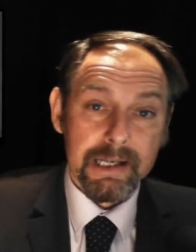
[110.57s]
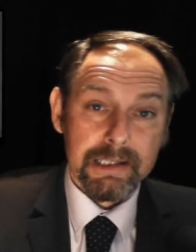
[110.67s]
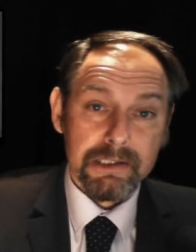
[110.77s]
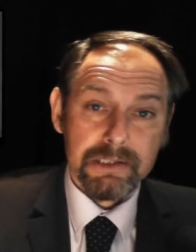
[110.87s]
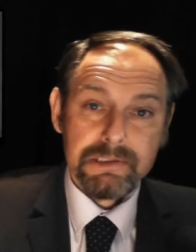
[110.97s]

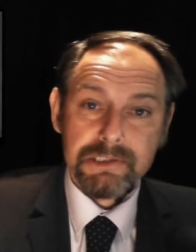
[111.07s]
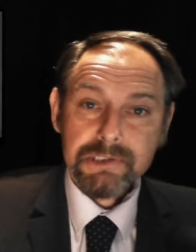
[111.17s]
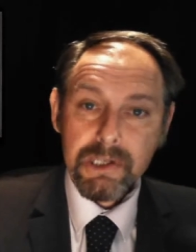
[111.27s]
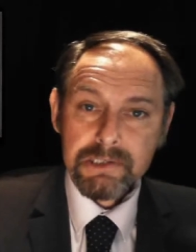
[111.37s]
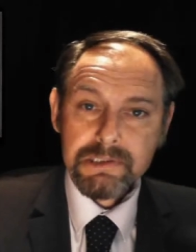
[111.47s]
in London
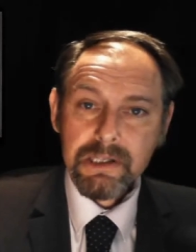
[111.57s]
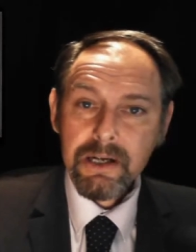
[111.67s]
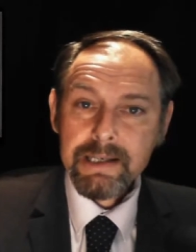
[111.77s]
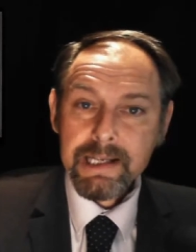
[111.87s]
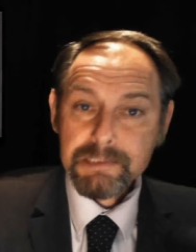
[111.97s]
to
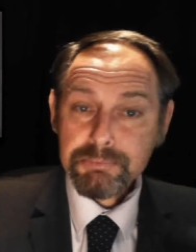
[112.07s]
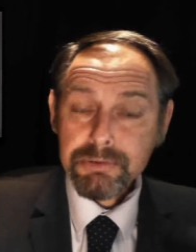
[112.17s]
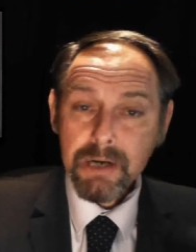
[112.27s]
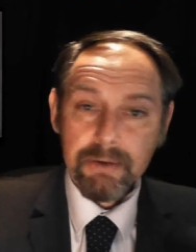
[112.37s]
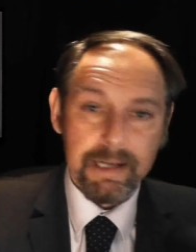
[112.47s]
underline his
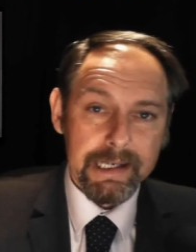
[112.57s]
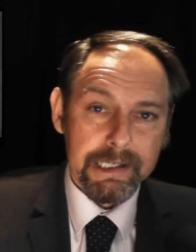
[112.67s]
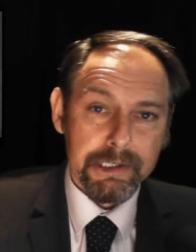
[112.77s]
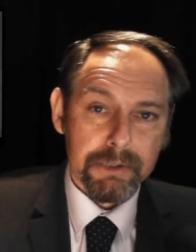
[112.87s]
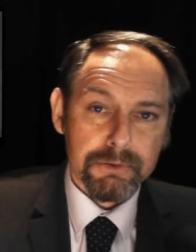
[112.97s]

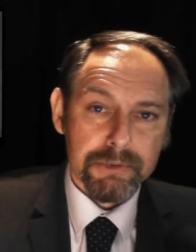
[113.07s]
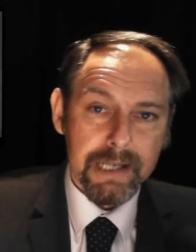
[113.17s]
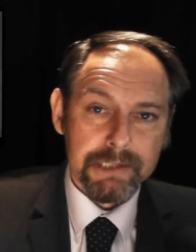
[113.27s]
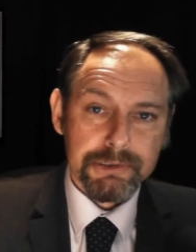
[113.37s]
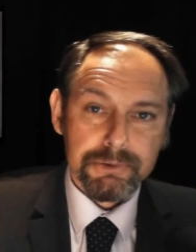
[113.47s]
pro-EU
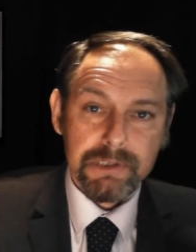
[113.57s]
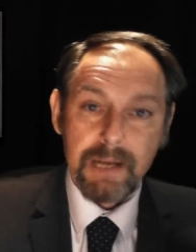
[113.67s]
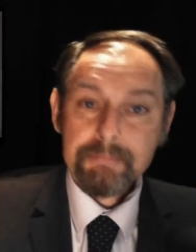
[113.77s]
credentials